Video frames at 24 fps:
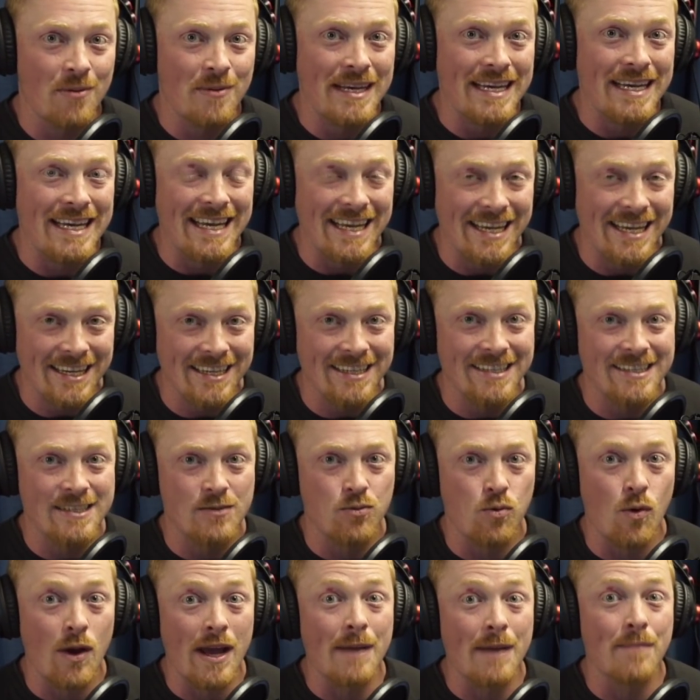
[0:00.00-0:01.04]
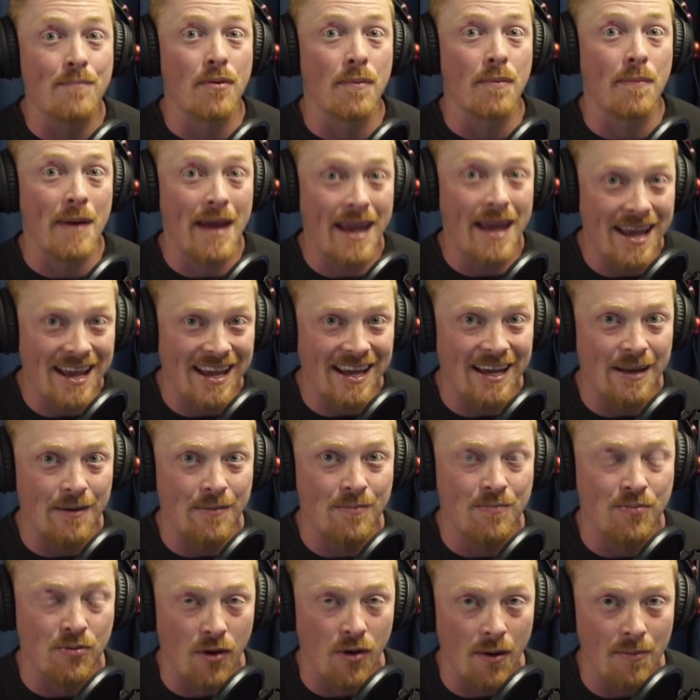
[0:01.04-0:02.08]
He is, when
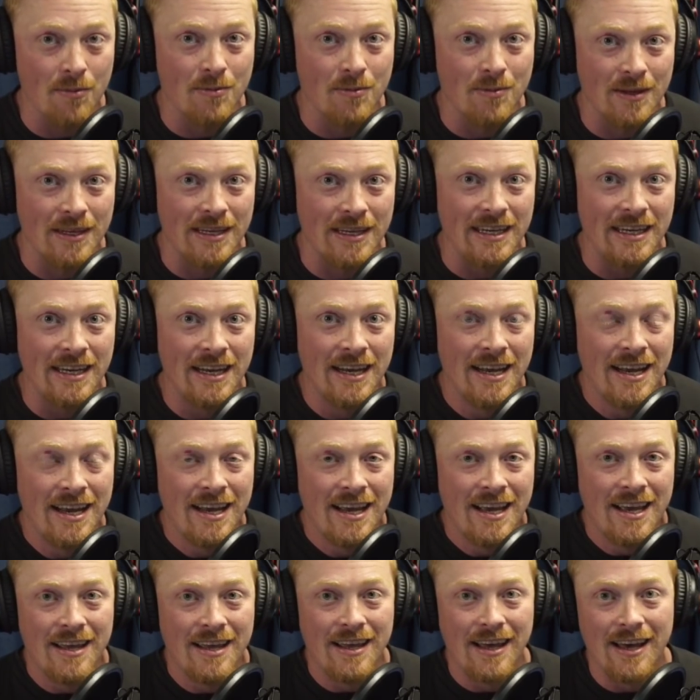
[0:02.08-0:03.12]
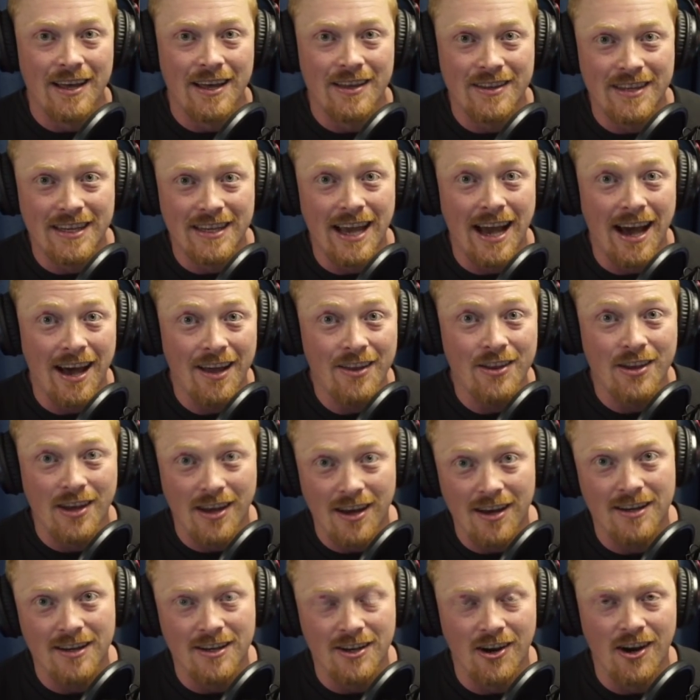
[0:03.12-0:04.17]
prepared, probably the
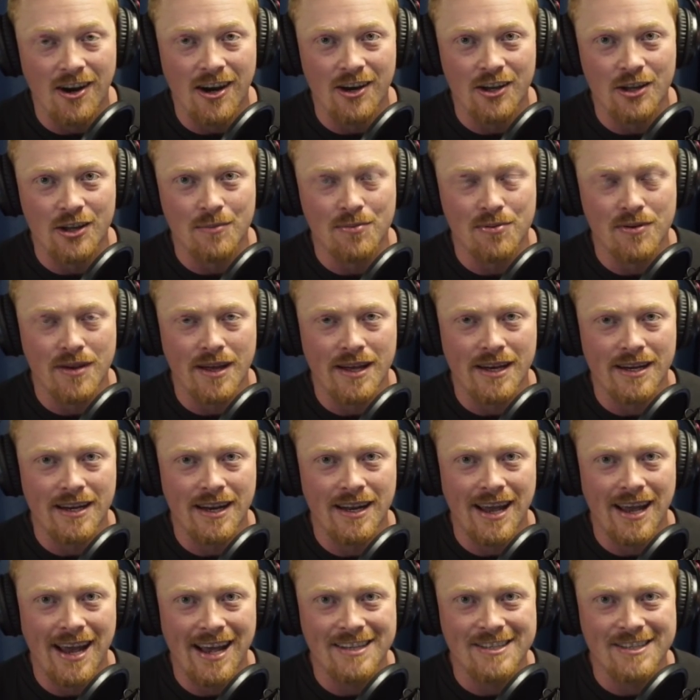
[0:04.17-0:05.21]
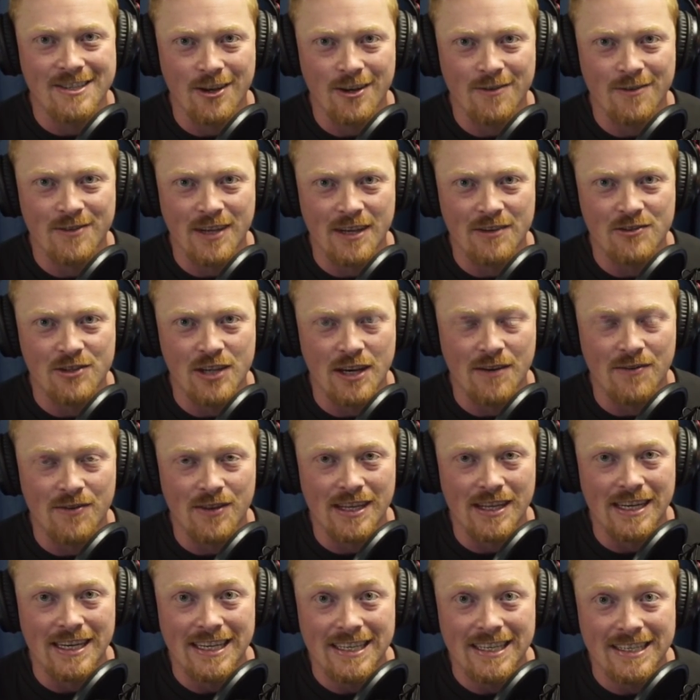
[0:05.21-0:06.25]
other guy on the planet outside of Dave Chaffee
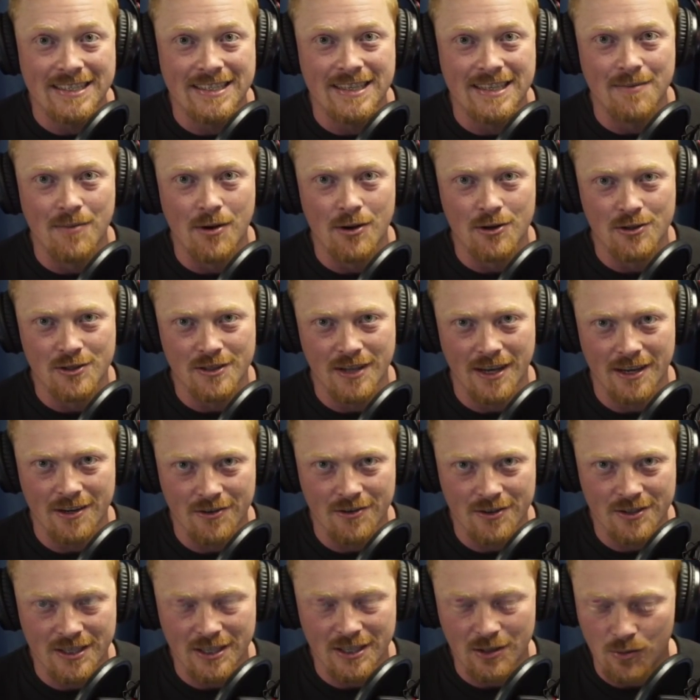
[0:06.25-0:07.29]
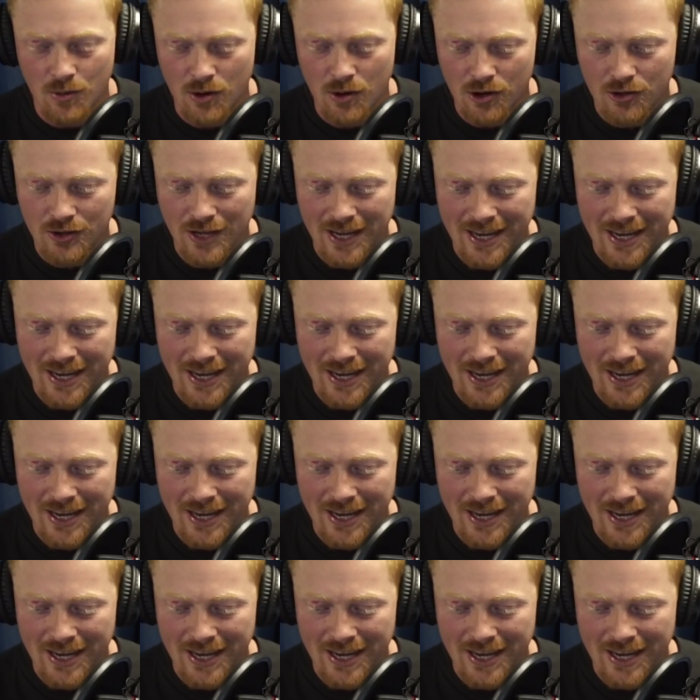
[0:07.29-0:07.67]
that is the most dangerous in the world.